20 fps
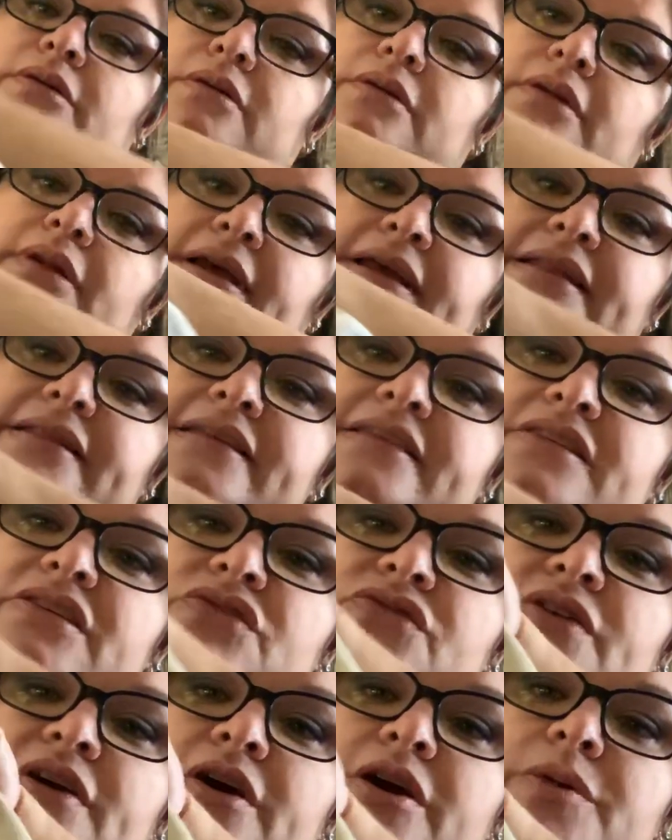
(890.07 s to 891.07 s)
Like, this
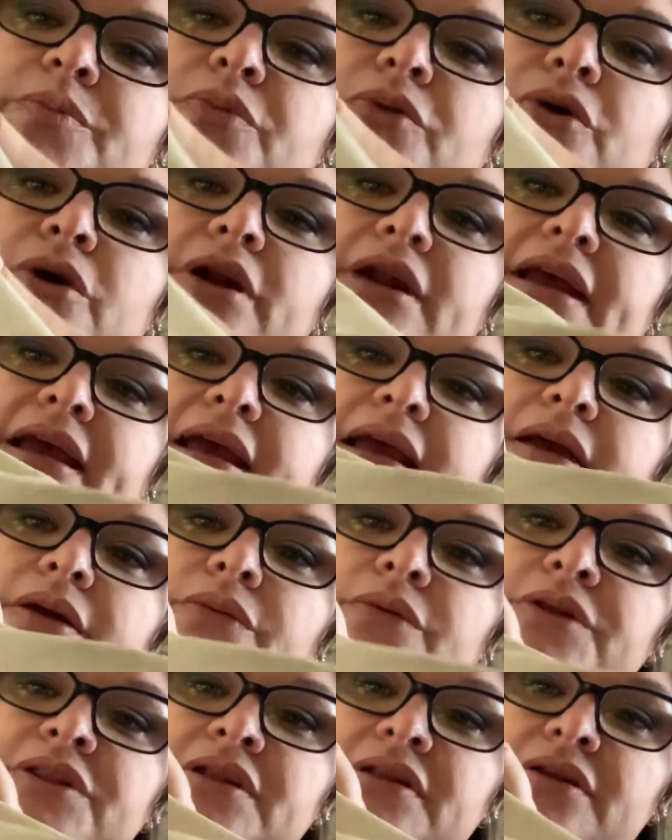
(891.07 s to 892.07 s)
is very pretty
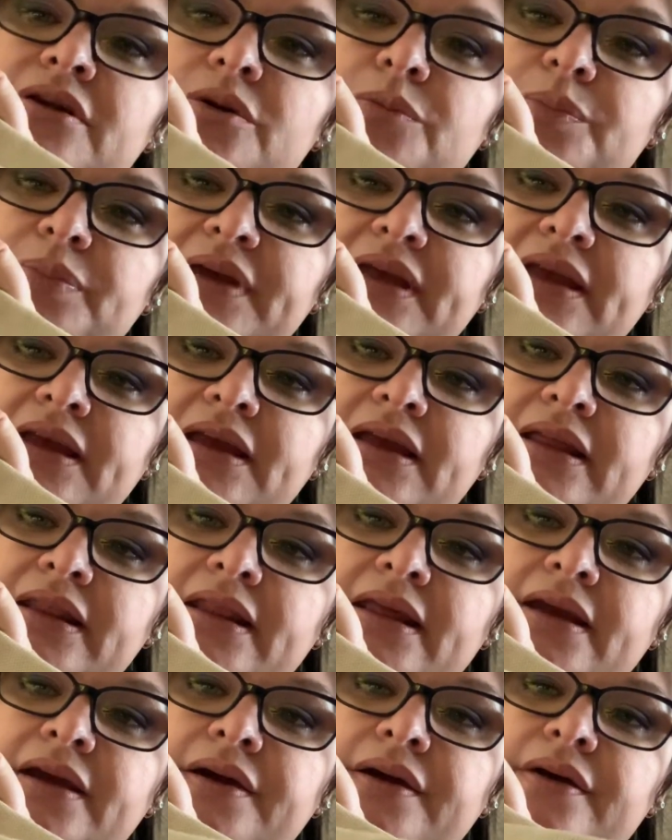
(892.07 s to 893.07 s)
with the little pink in
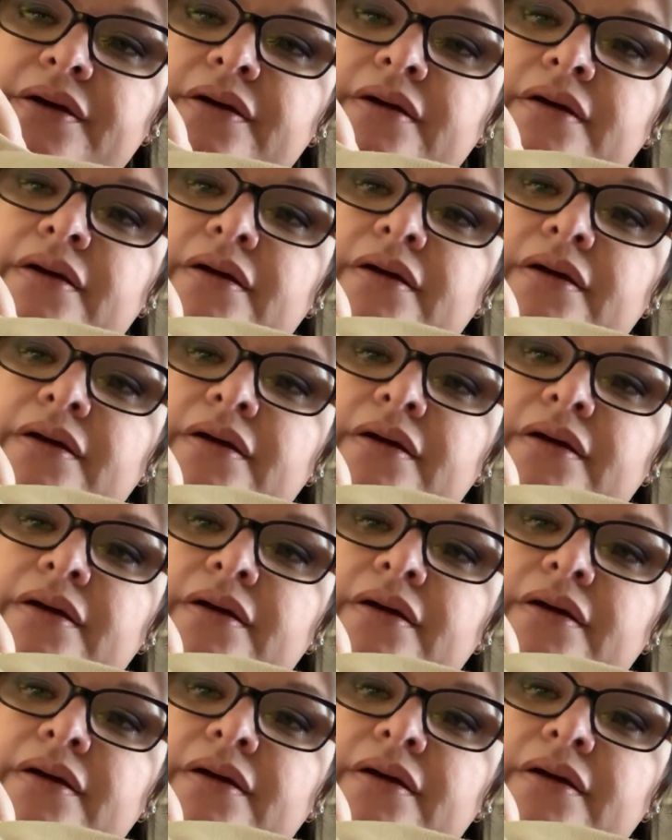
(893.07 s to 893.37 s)
there.